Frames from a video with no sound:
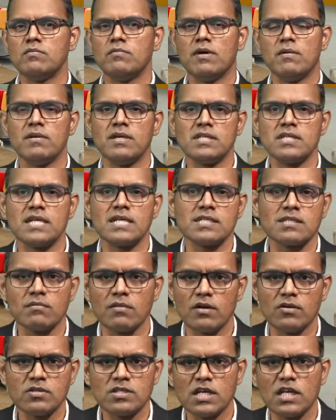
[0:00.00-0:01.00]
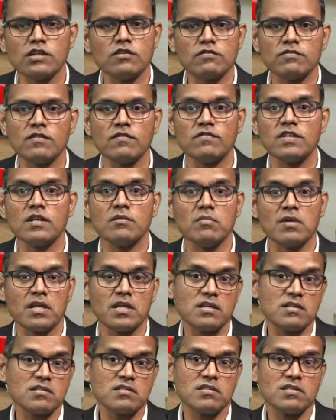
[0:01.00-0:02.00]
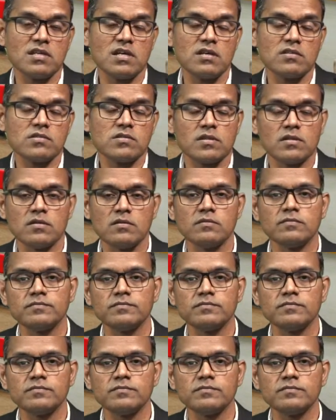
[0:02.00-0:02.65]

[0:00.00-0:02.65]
maybe it takes about 10 to 15 minutes. Yeah, so